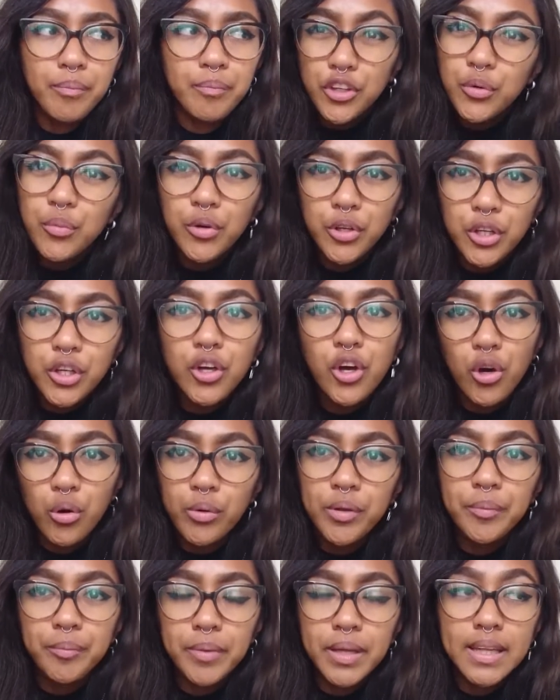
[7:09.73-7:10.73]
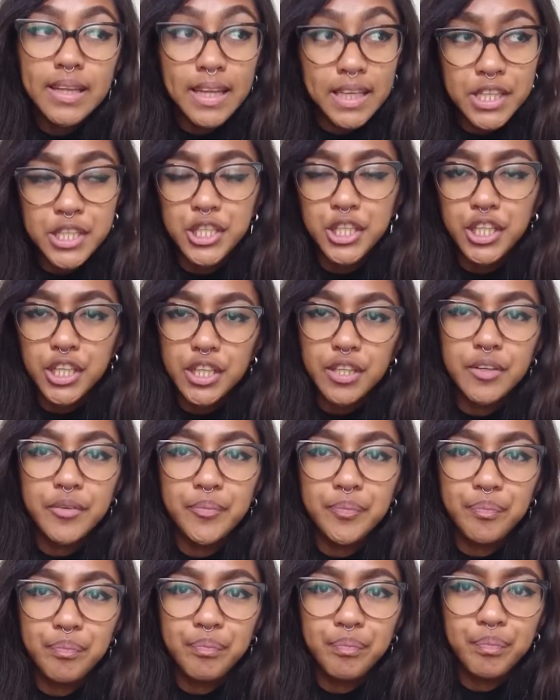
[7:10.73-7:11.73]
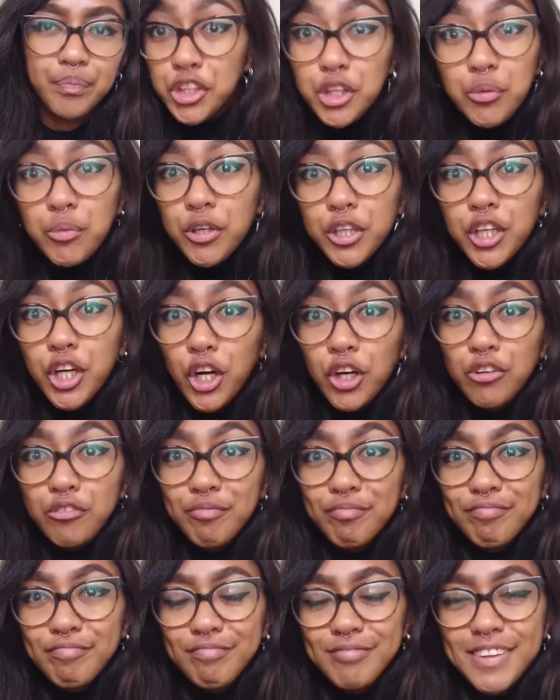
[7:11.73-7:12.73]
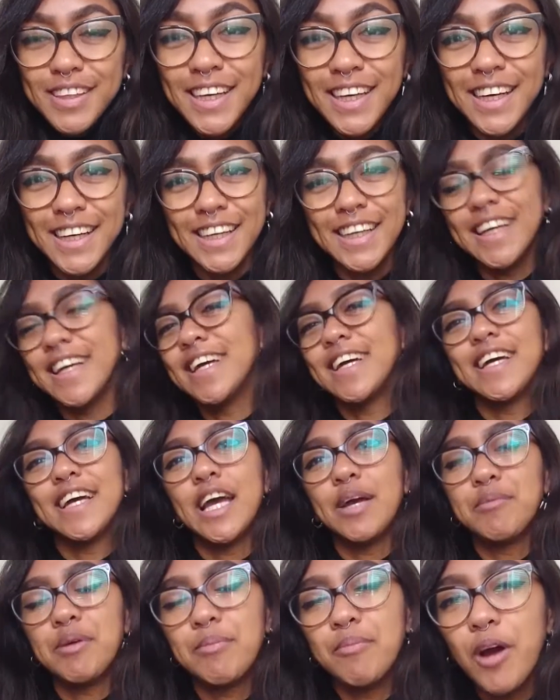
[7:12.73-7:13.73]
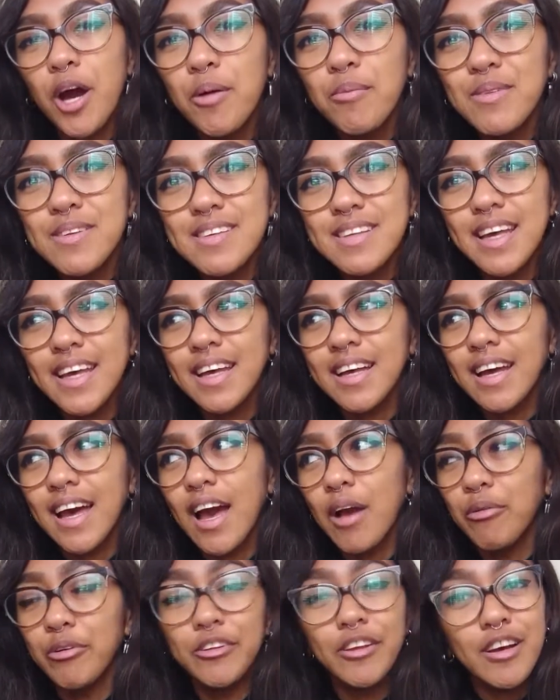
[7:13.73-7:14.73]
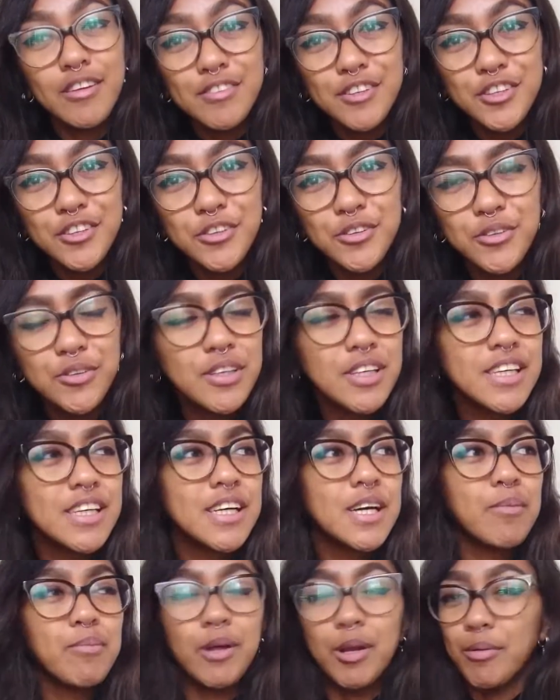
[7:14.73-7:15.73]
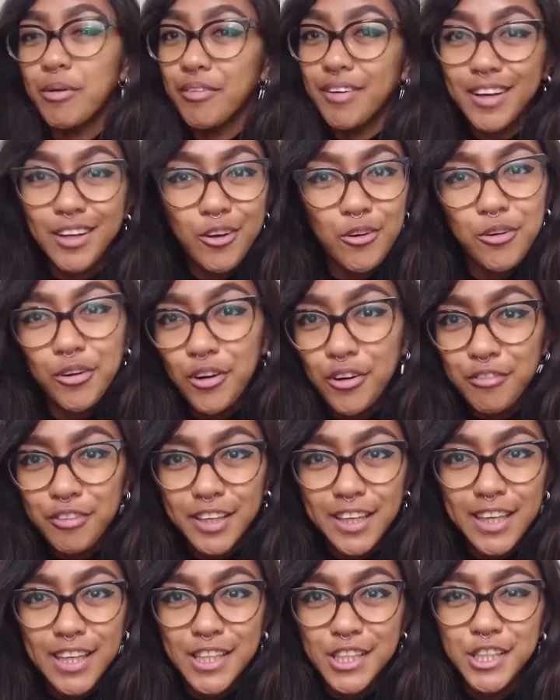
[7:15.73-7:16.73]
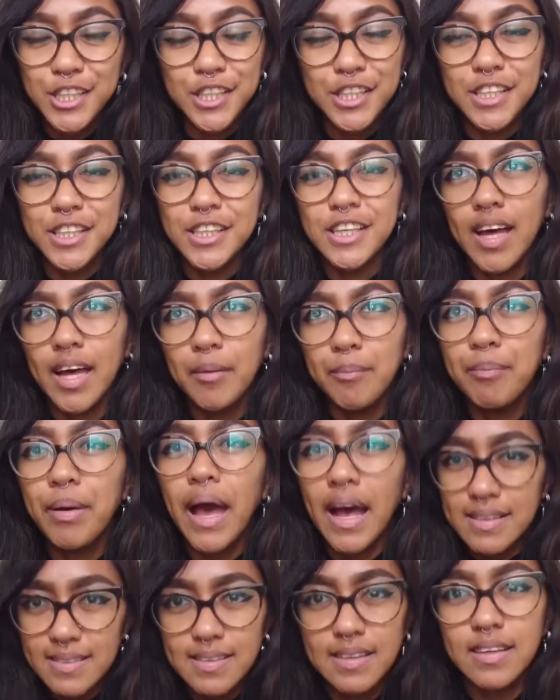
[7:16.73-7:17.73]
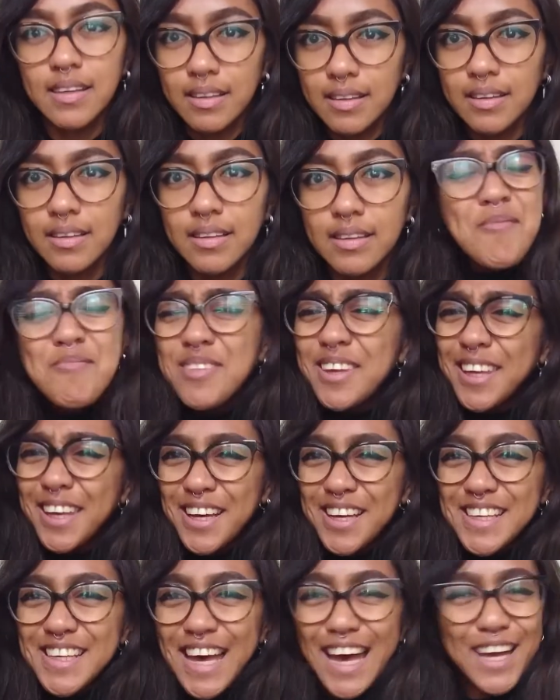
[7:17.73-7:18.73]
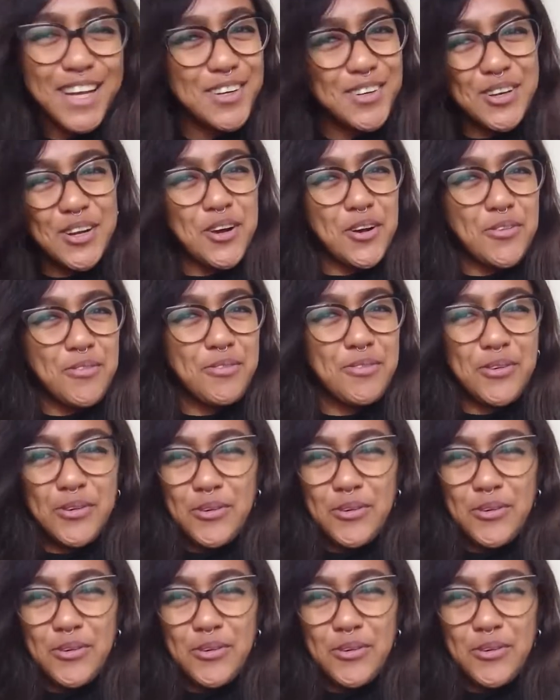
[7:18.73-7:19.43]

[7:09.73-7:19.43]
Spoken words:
do you want to go with me next year? Do you want to go? And my mom was like, I would love to, but I'm already going on vacation. I'm passing. And because, I don't know,